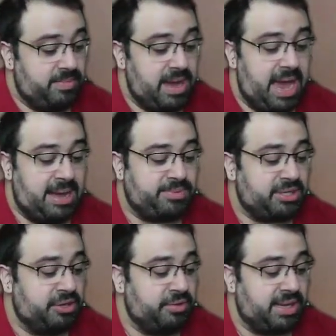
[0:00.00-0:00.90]

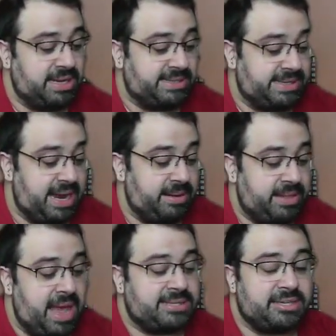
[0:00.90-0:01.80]
Absolutely insane.
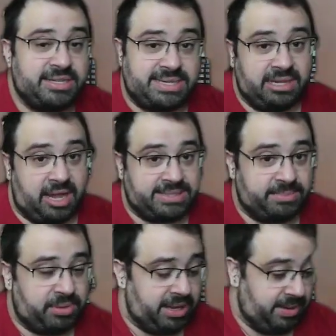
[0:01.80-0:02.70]
That's going to see lots of
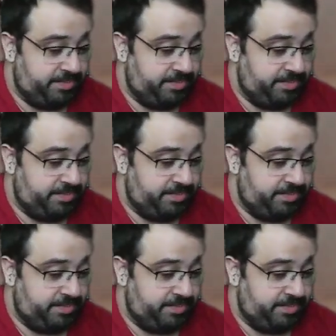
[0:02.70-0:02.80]
play.